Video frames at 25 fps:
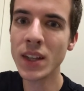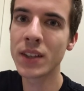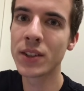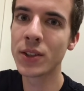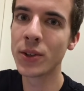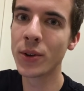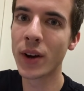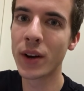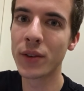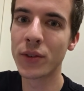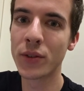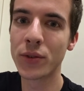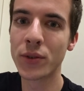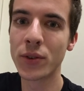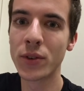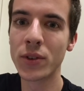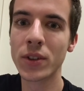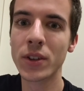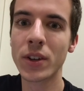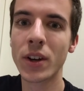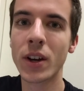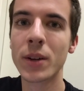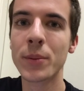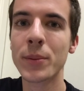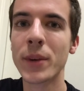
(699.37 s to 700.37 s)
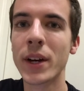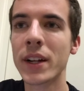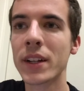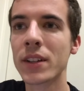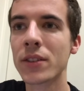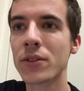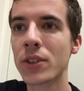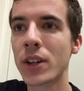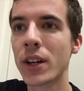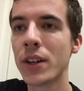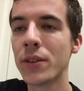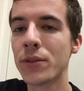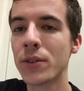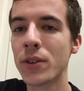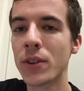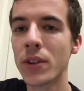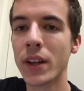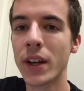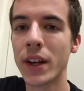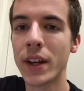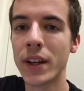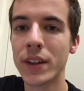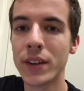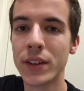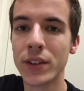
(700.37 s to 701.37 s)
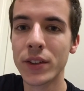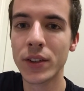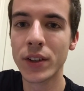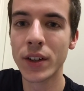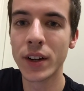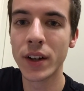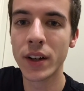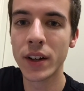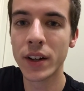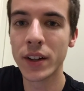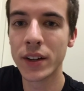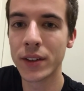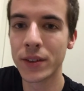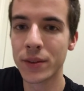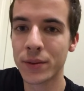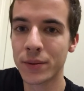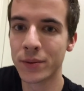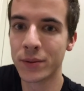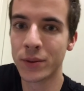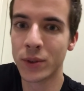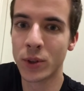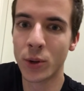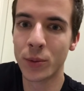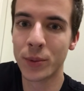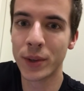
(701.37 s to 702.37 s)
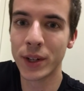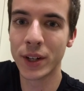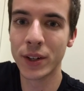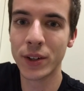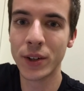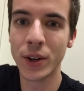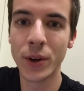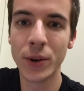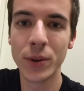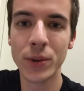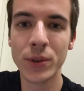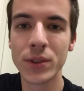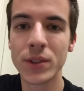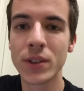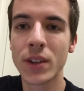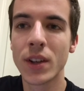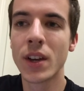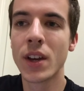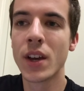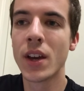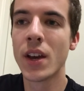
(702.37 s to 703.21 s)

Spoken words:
you have a fully automatic rifle, and nobody knows